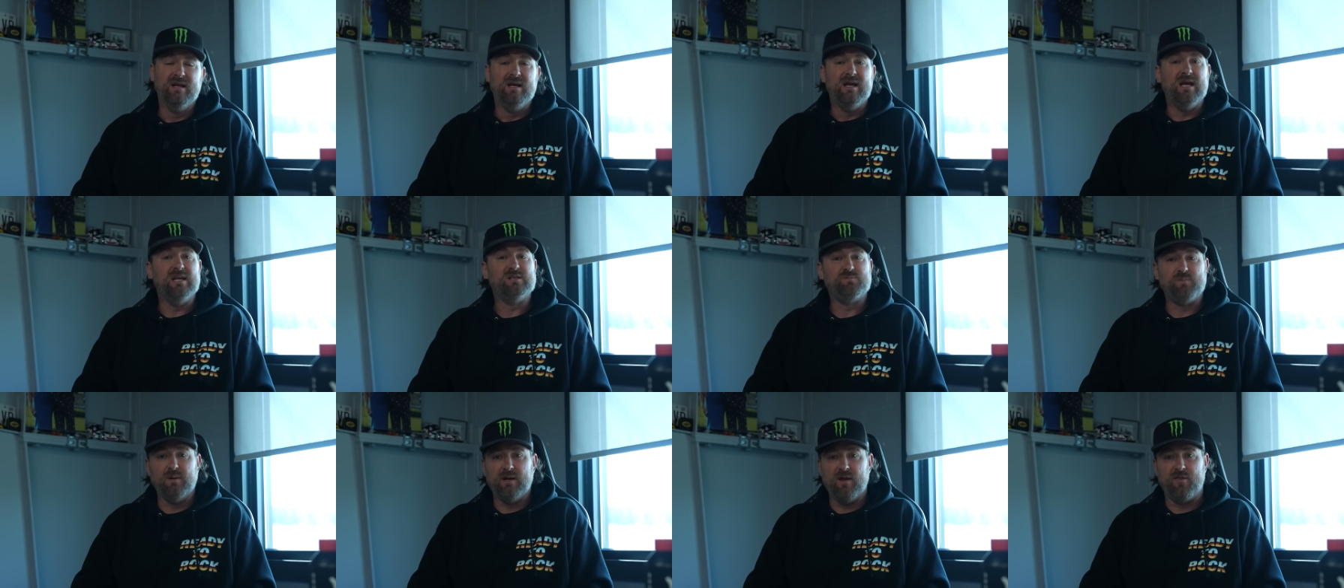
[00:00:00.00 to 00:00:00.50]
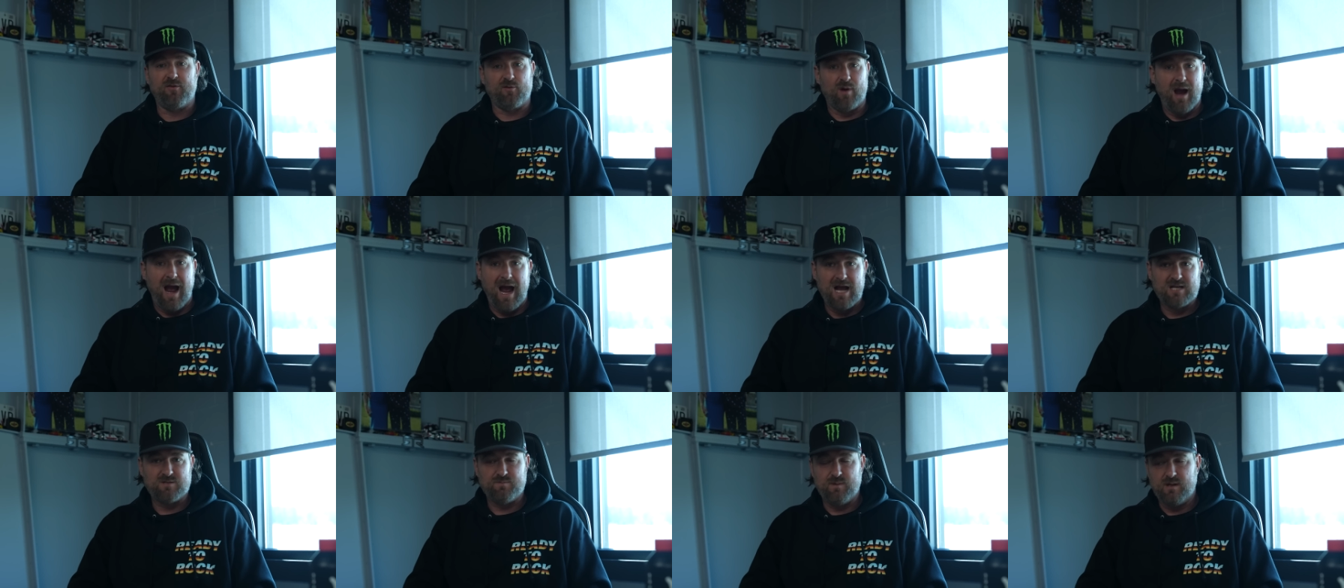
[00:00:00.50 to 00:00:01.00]
it's been a
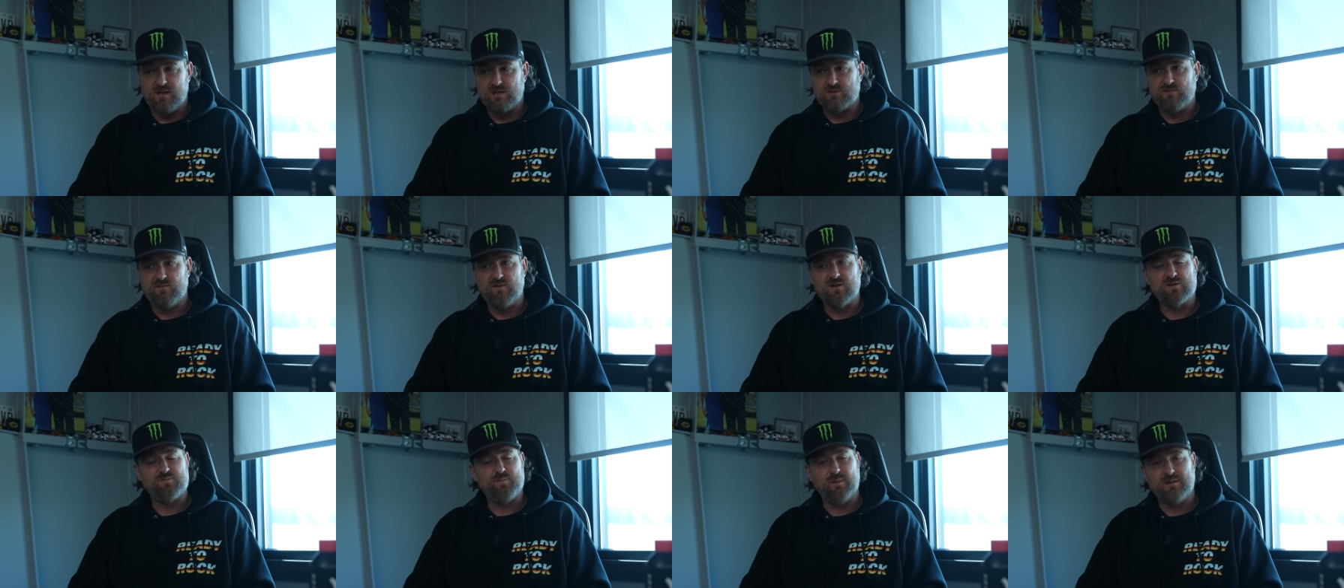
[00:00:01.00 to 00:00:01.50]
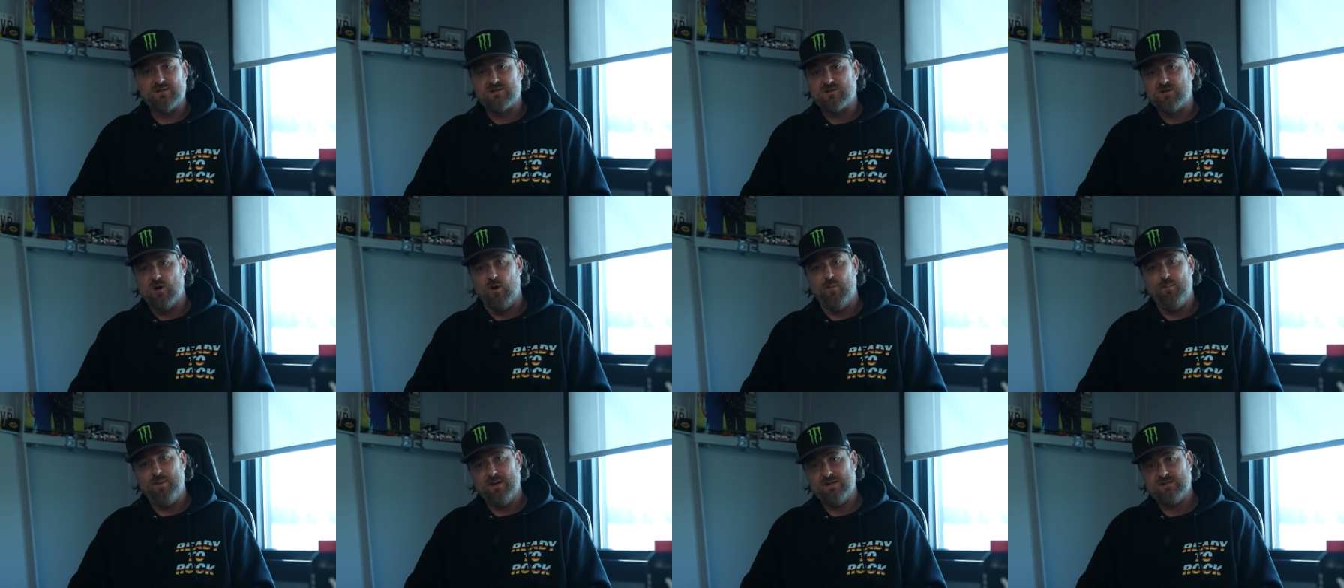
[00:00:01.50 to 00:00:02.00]
thrash because we've just been
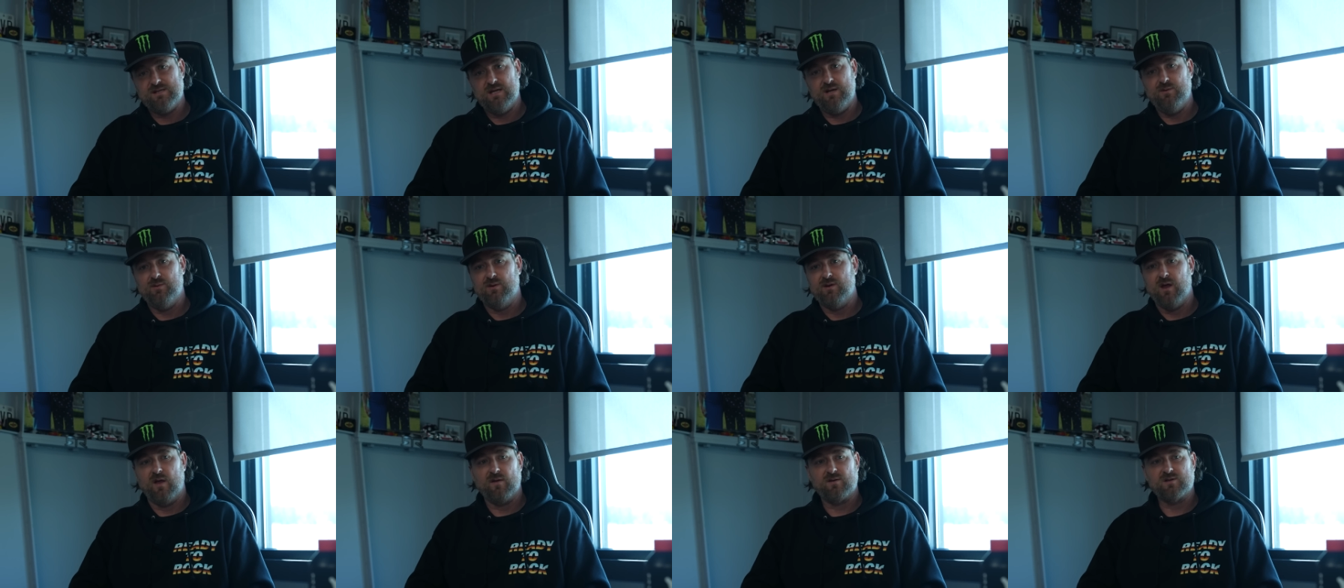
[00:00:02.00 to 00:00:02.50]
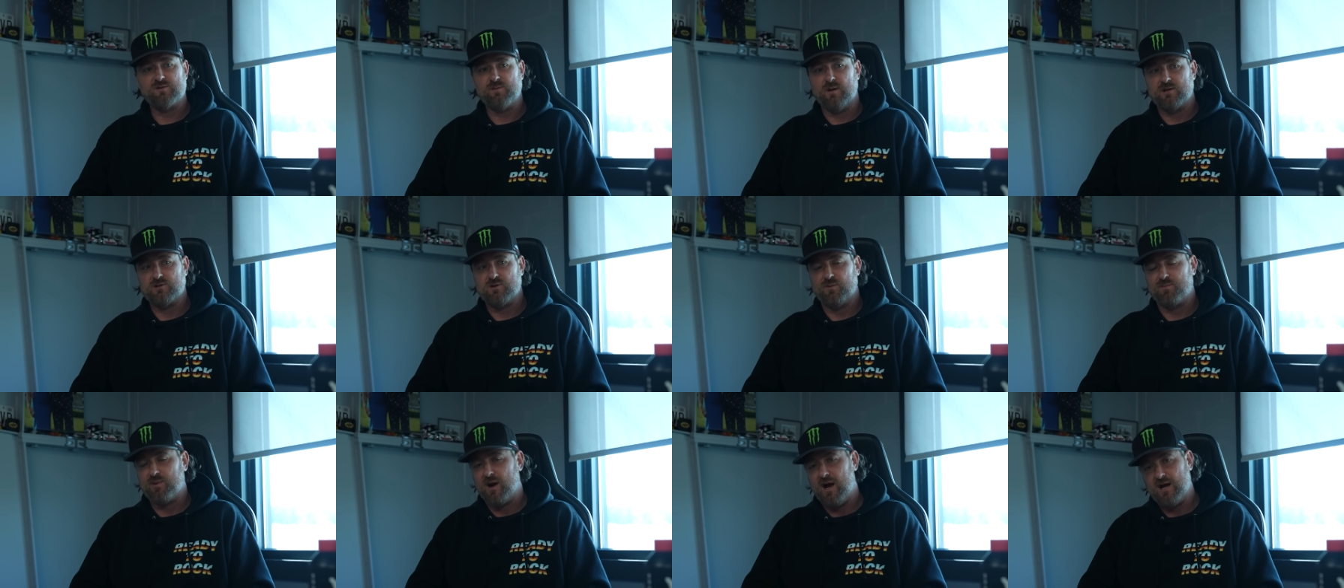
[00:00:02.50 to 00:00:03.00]
so busy with other
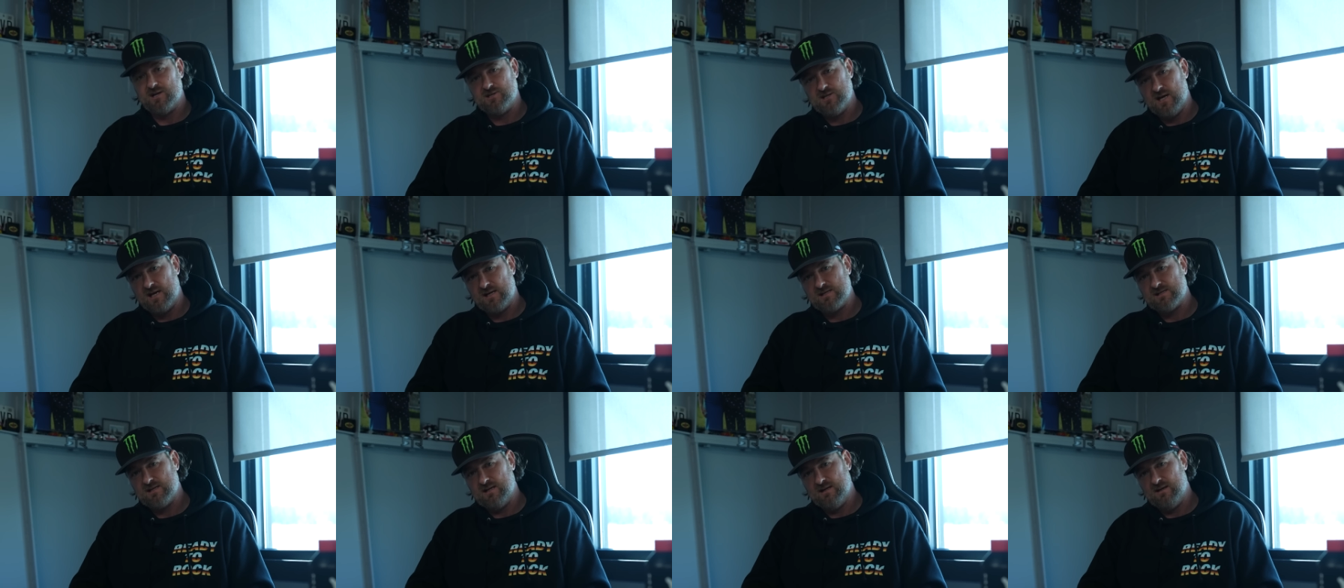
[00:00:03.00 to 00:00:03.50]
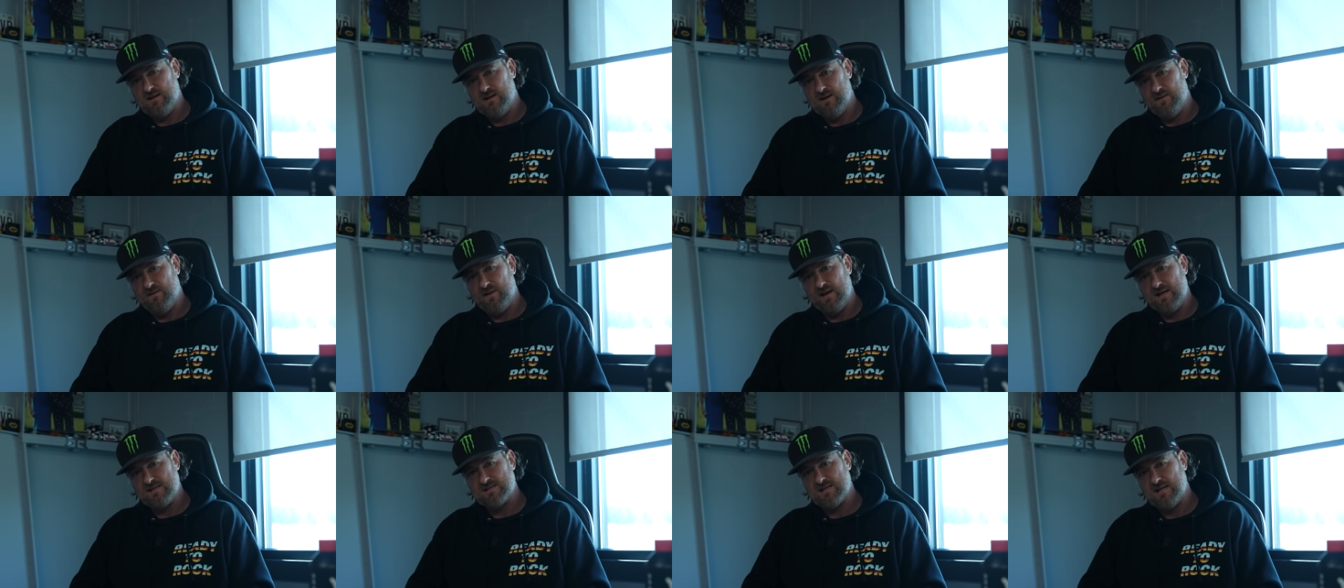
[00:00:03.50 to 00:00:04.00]
special projects and, and
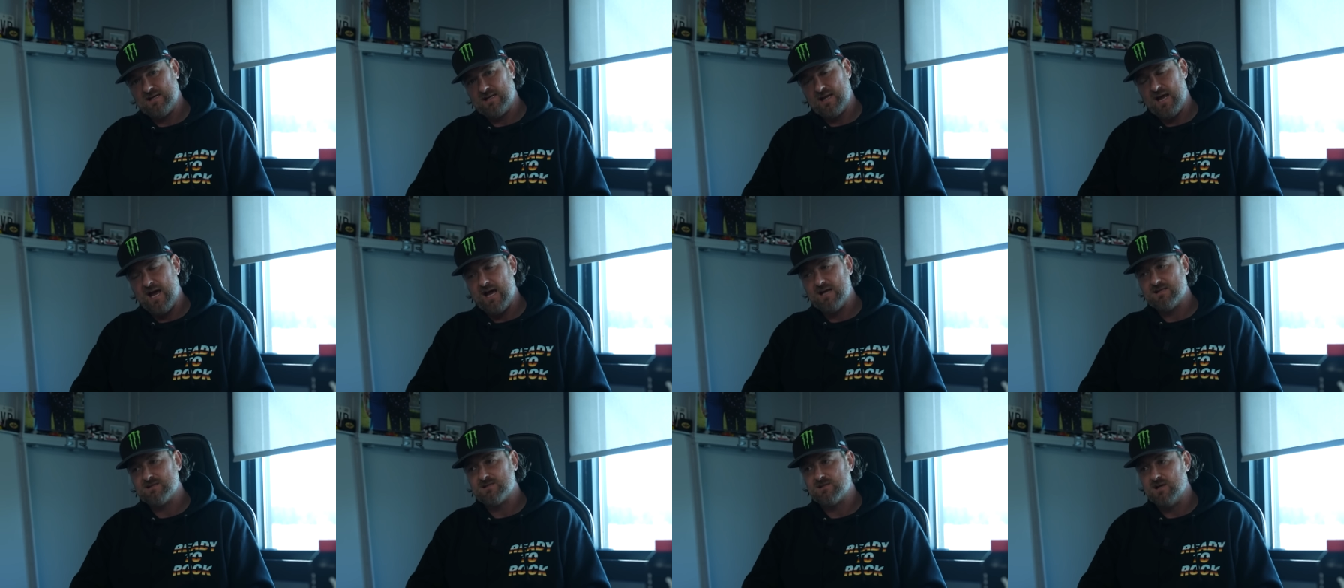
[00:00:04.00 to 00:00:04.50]
things like that.